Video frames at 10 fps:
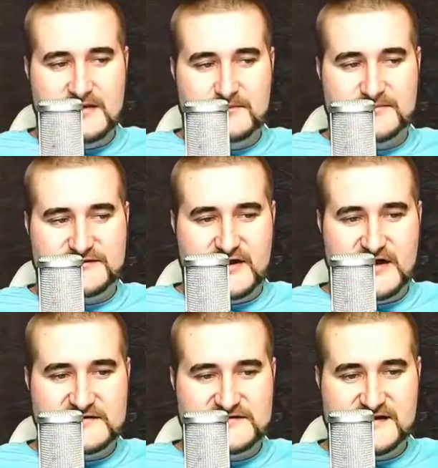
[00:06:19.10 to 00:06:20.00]

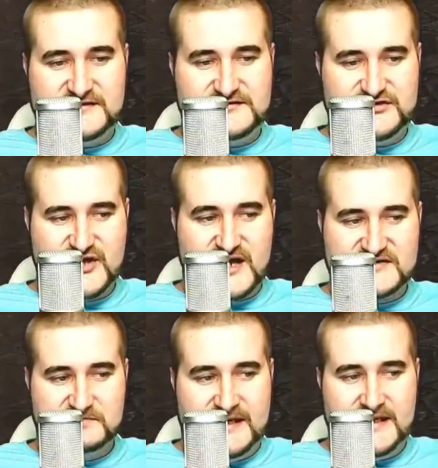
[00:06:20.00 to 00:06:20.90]
Precise is
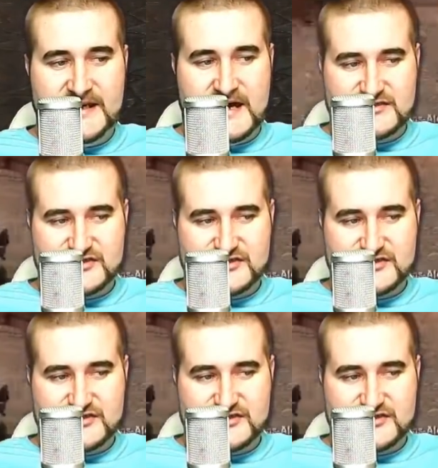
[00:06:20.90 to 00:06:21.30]
just beating out